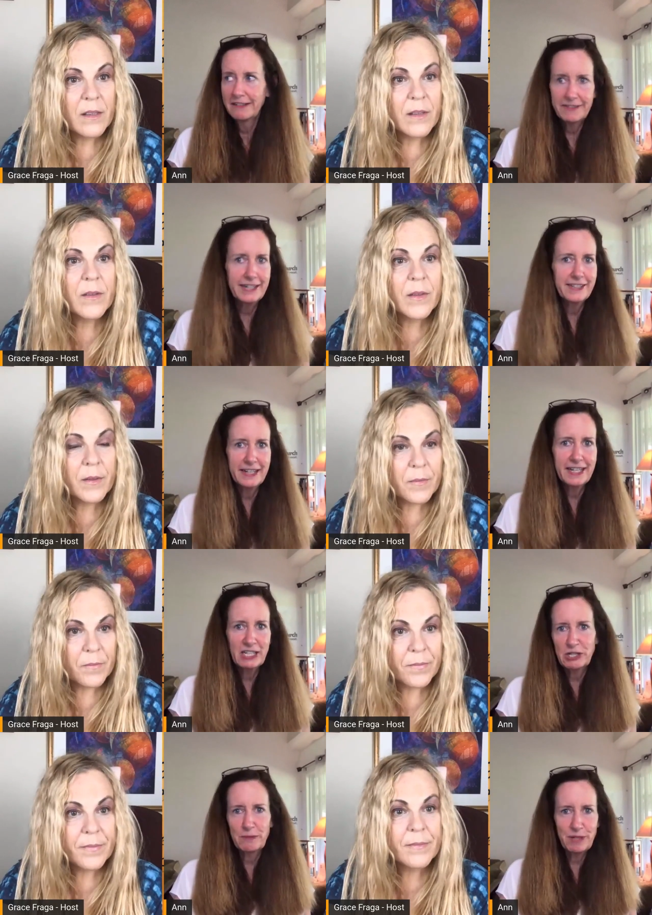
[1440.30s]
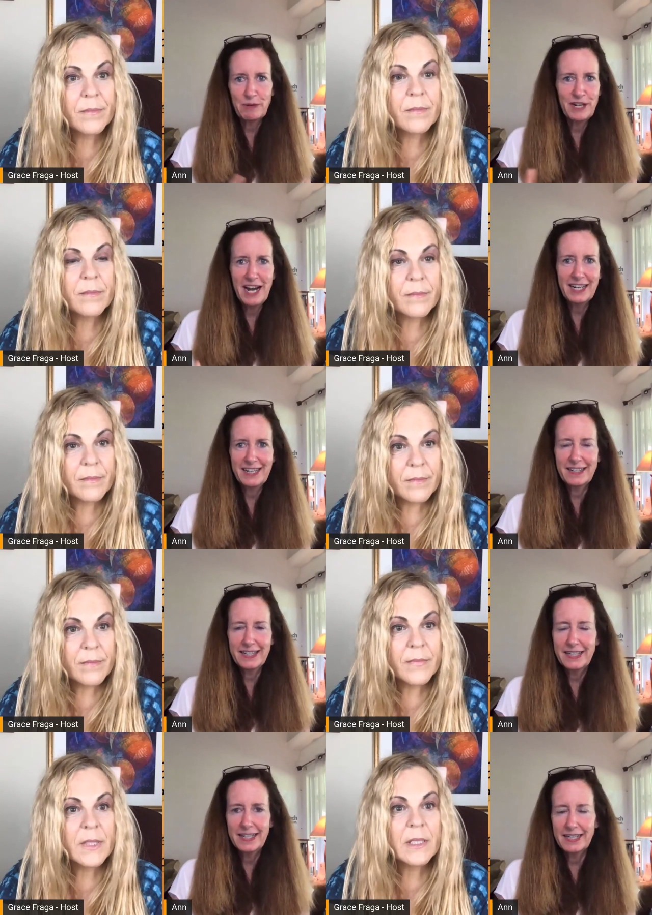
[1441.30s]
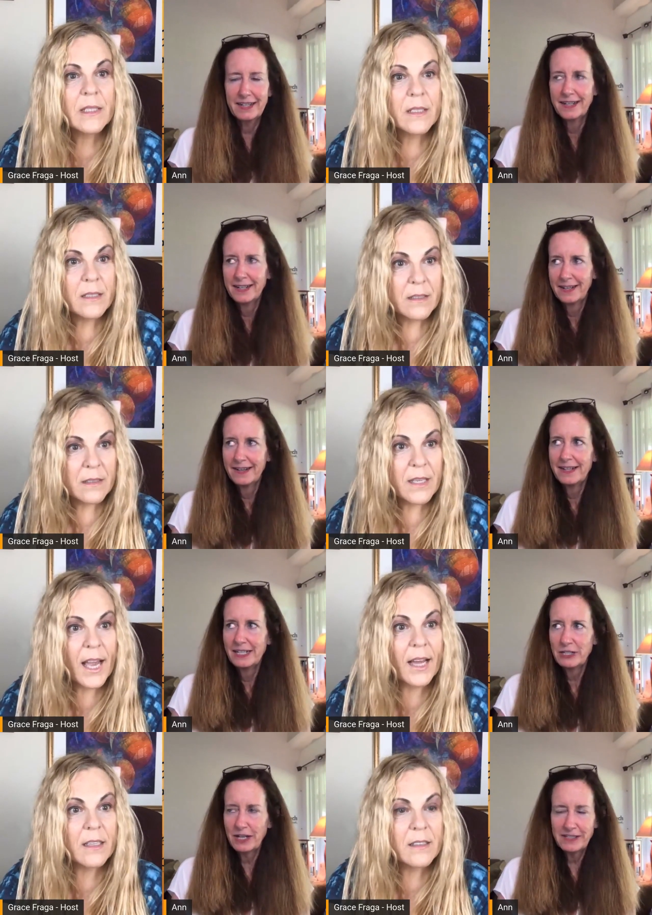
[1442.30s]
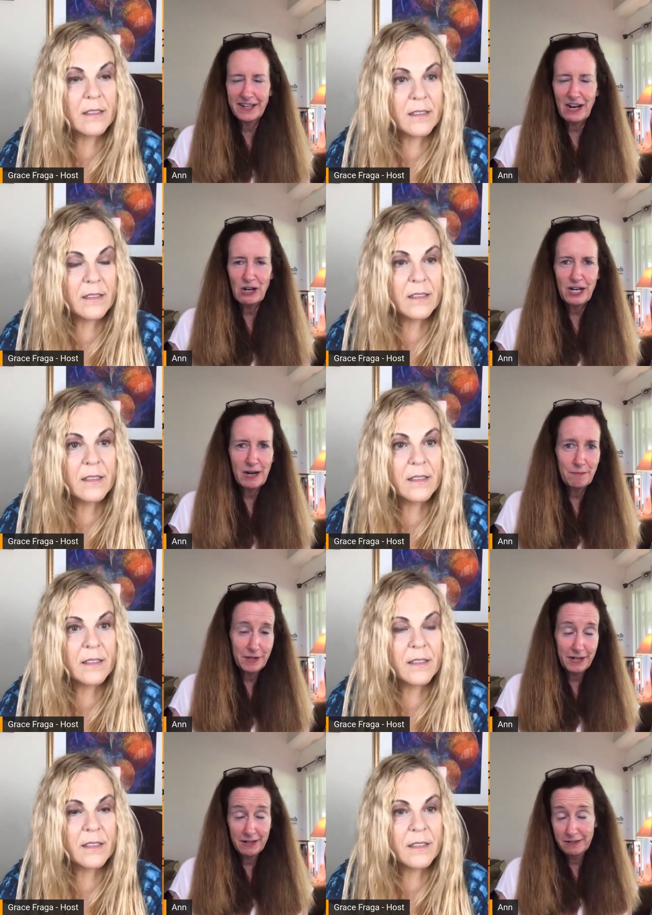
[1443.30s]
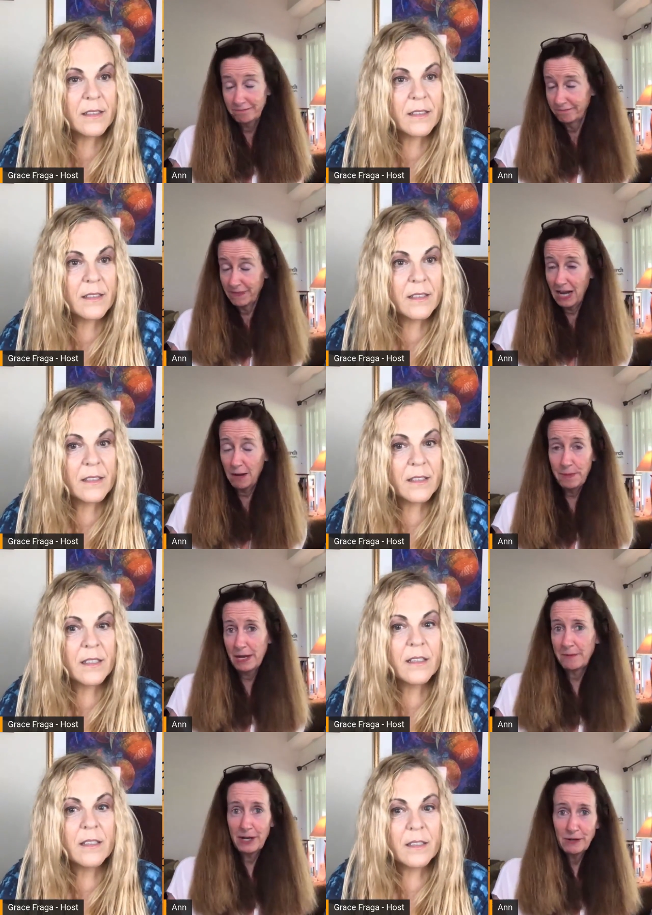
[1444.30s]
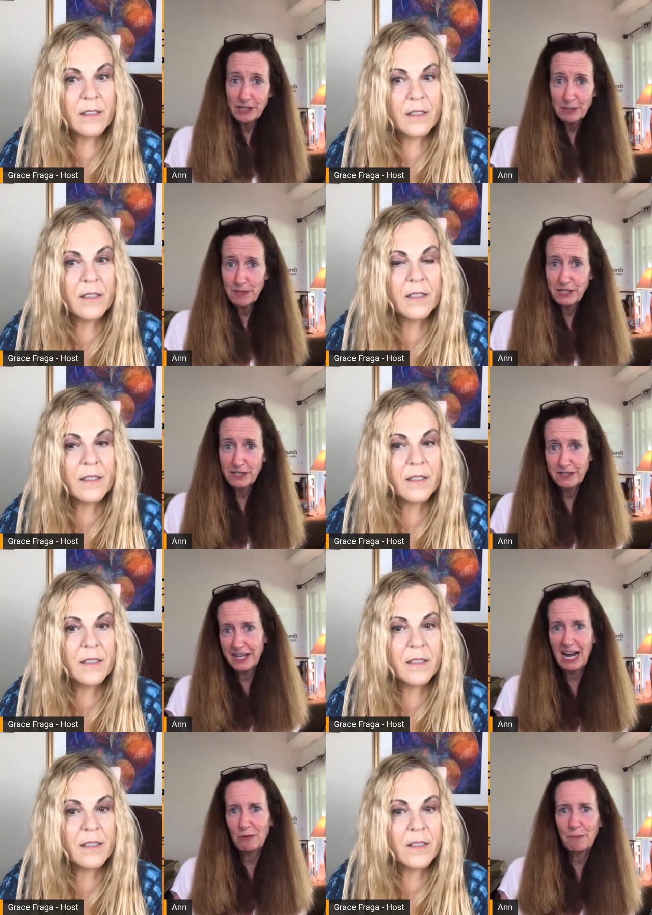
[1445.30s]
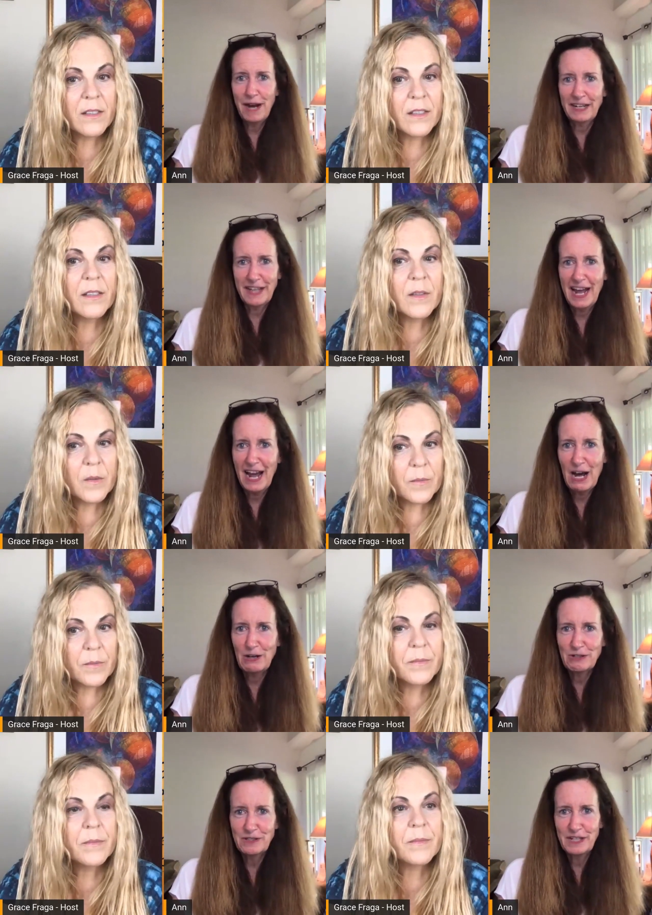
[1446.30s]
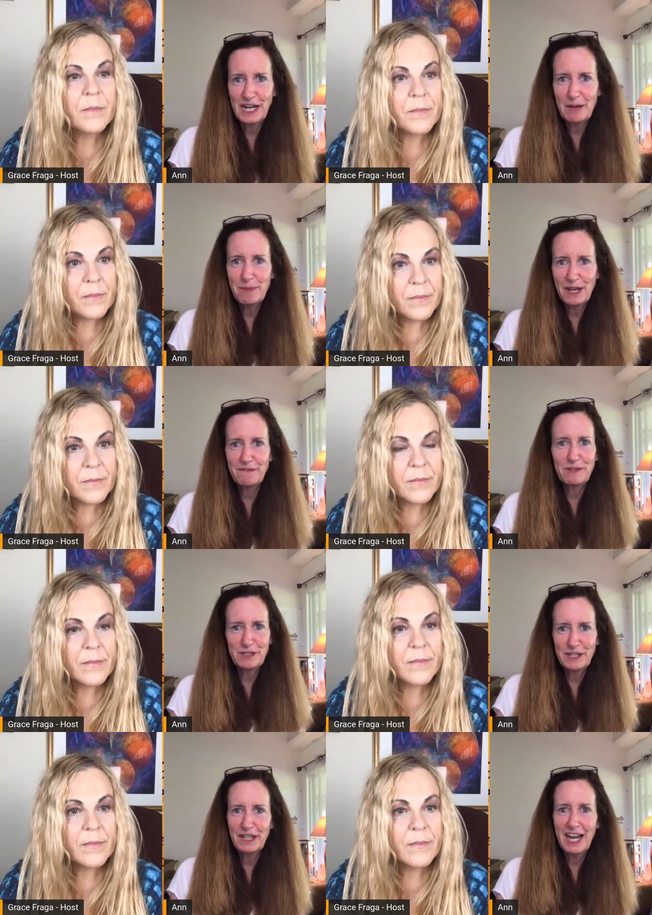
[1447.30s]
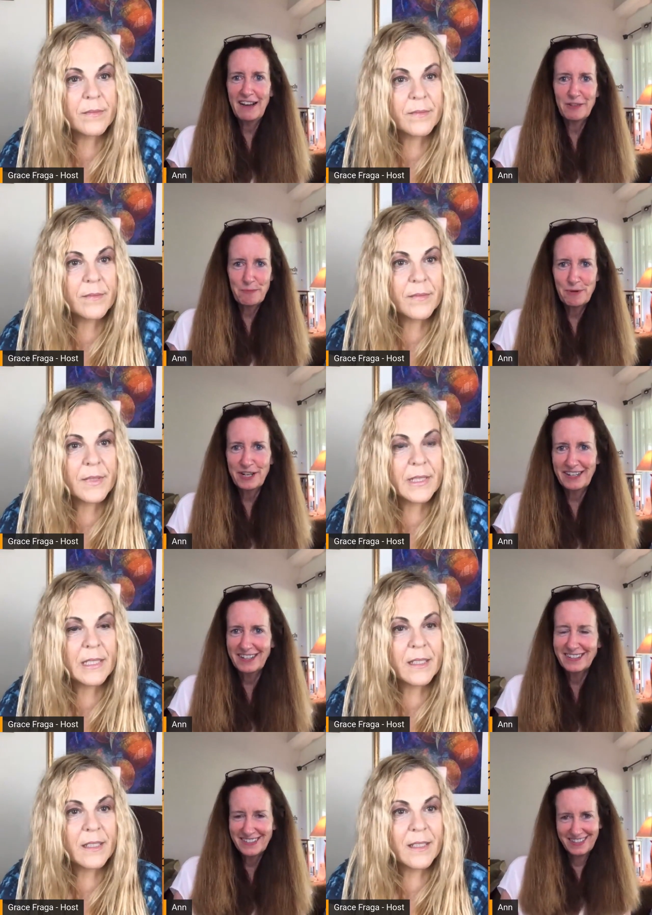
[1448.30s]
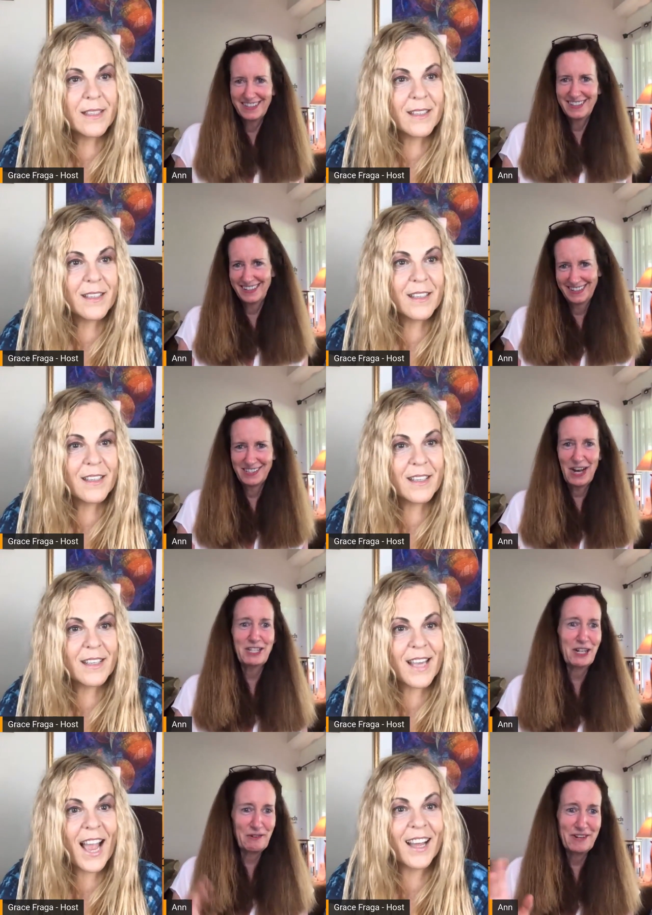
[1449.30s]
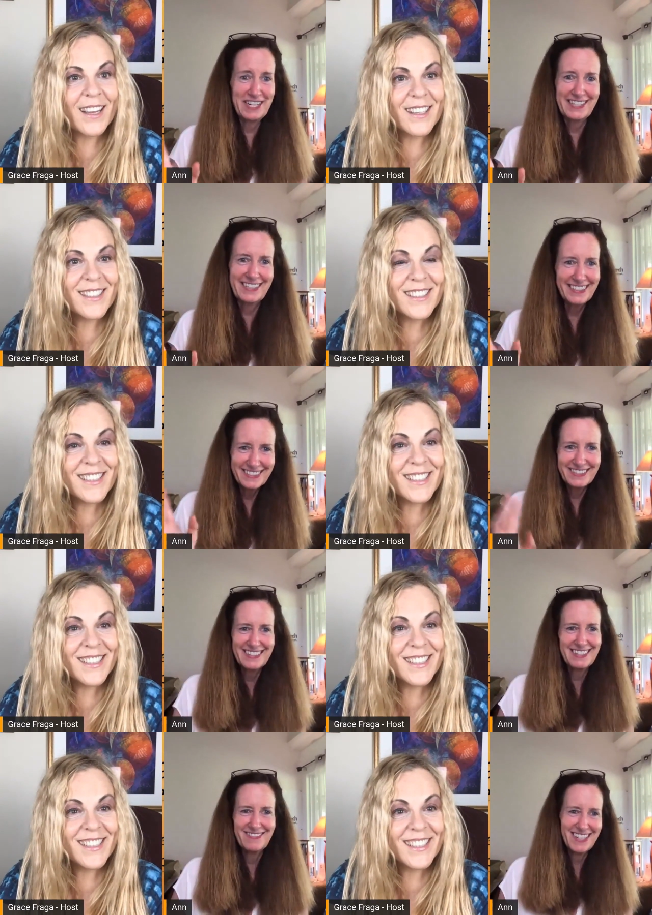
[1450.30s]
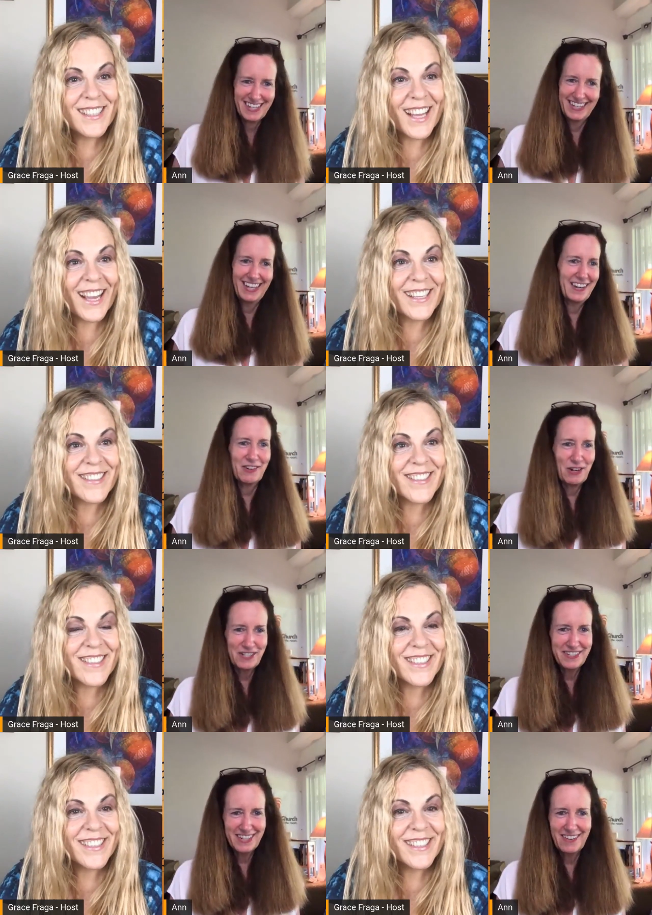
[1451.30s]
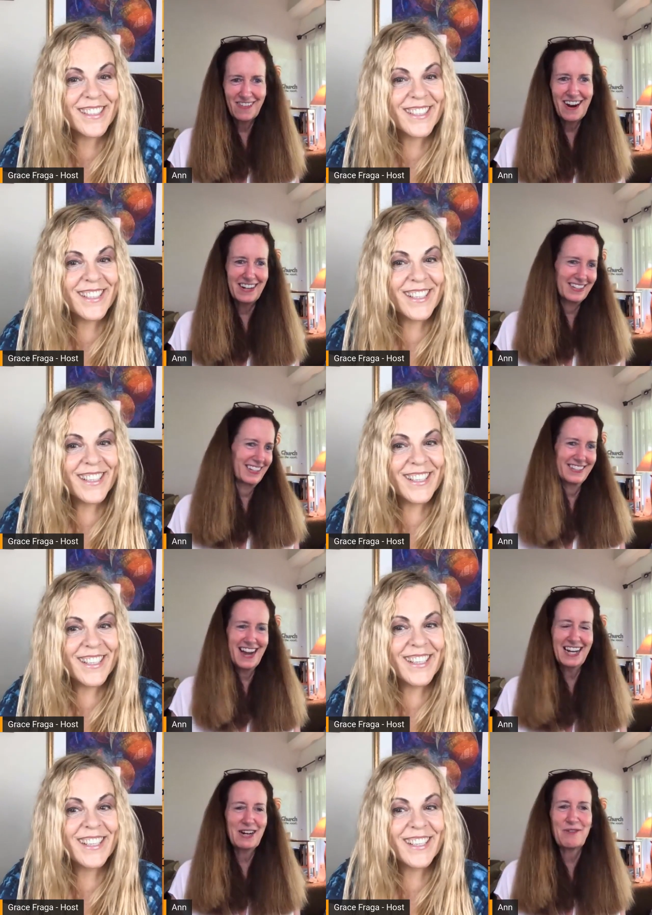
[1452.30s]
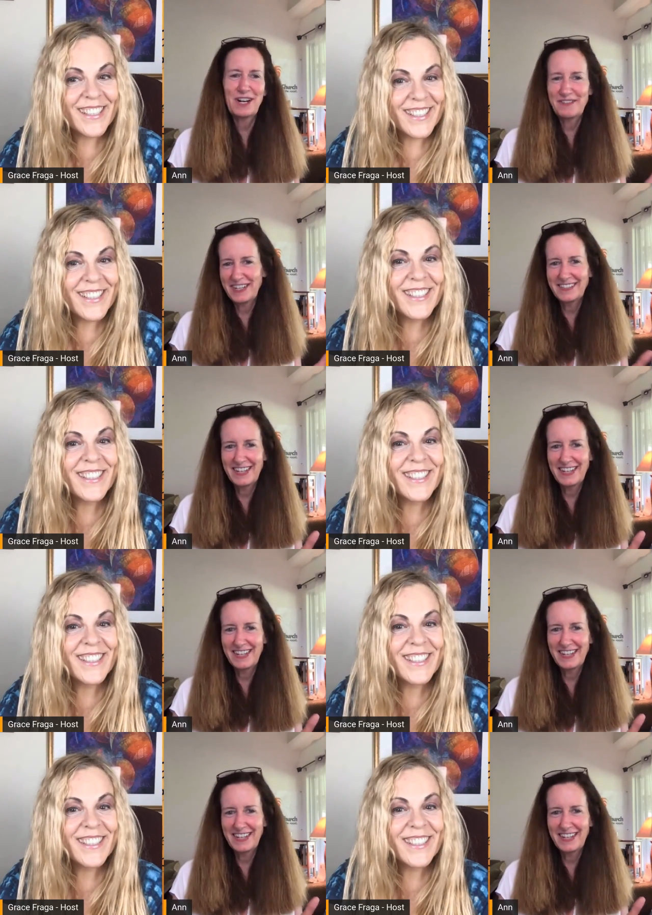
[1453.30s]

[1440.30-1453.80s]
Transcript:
Speaker 1: if i sent that script i would not get the gig yeah so i said i'll come there i'll pay my own expenses i will pack that house and i bet if you see it live you'll book it so i took a risk nice it worked. It's not going to work if I